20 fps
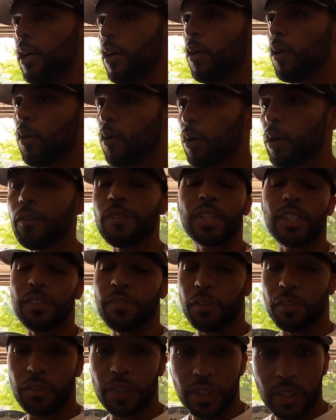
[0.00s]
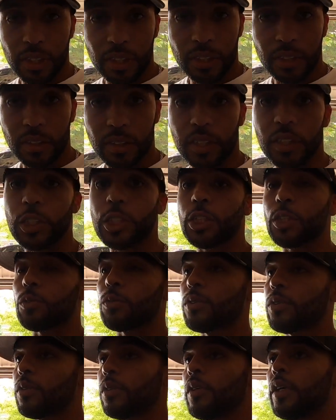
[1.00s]
or T56s in
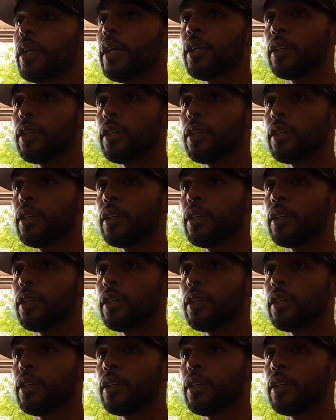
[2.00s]
general.